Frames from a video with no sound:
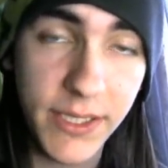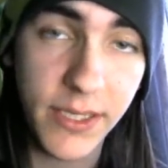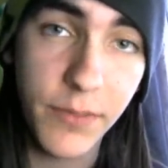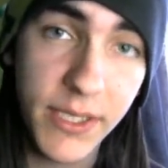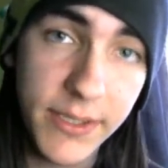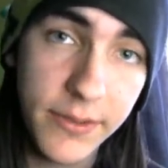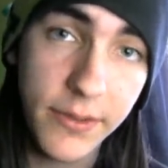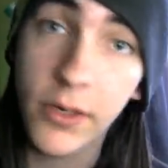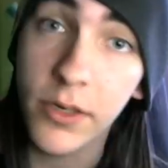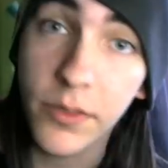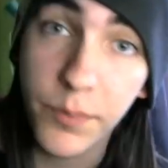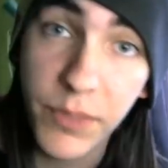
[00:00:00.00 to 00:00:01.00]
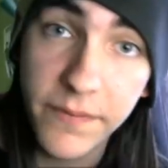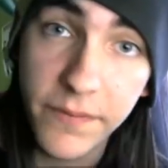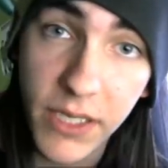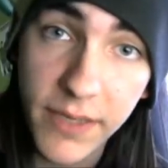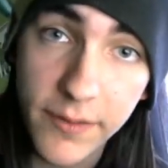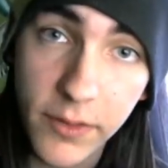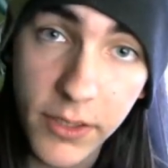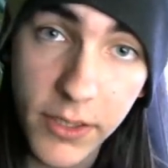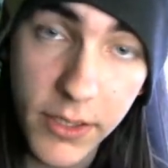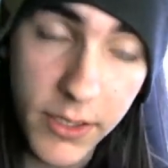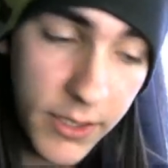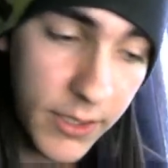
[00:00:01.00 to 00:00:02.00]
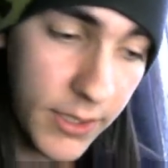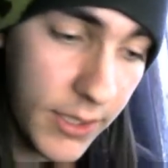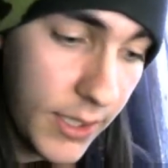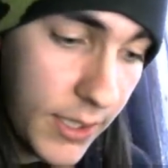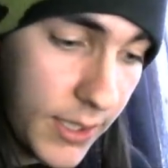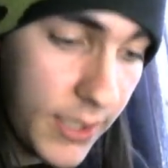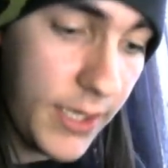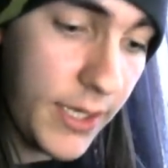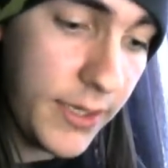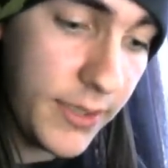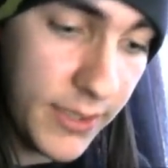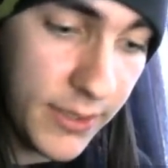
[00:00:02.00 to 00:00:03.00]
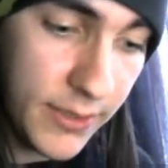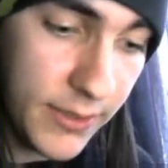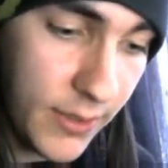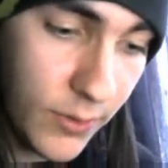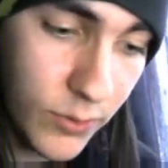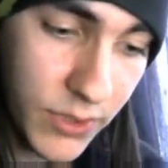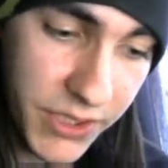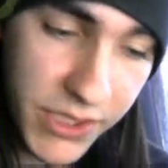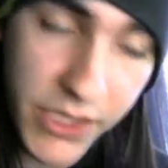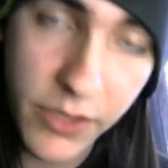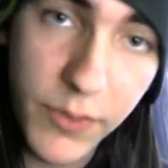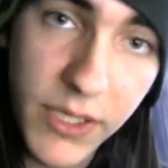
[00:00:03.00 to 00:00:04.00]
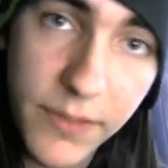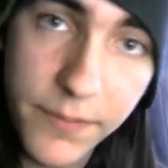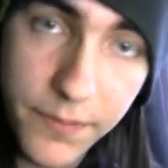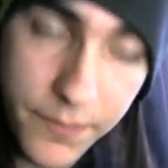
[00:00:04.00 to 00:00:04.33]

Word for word: that can make your heart beat forever. And then I want to share my